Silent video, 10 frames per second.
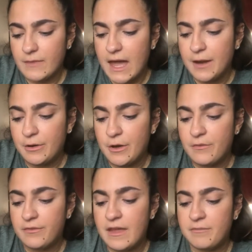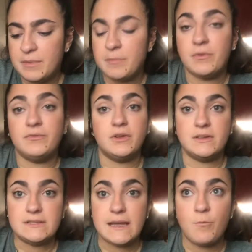don't know if people feel the
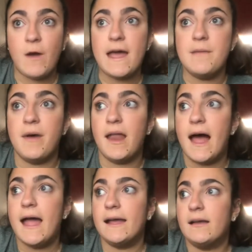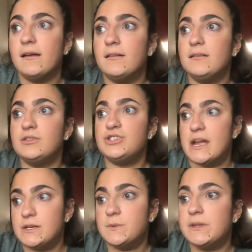same way, but I
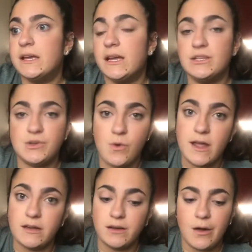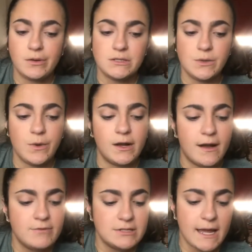genuinely enjoyed going to work
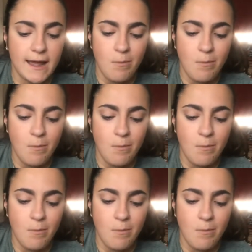every day.